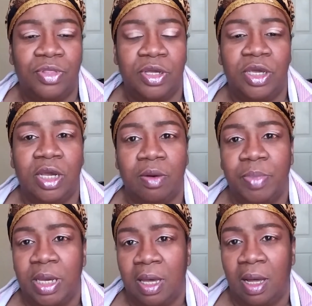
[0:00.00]
year
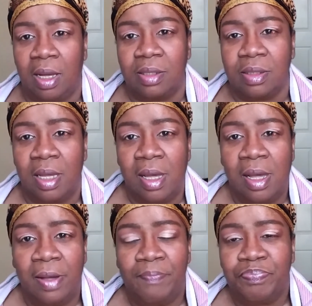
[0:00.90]
because
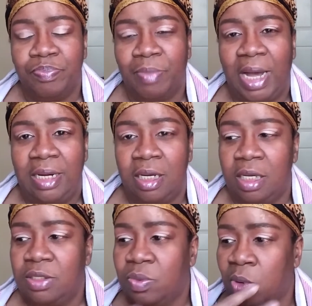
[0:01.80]

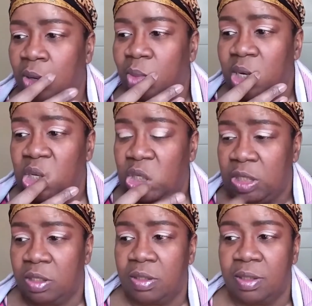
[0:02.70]
one of my
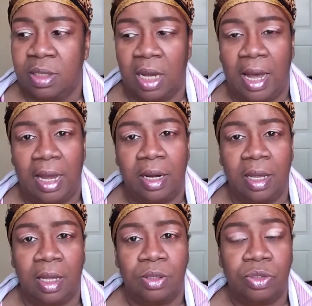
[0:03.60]
nieces died
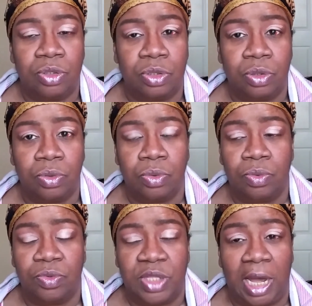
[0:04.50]
in
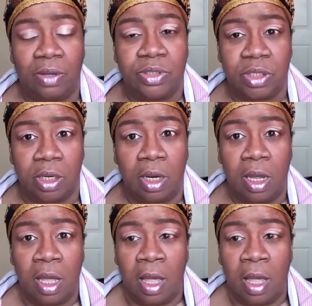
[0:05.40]
2000.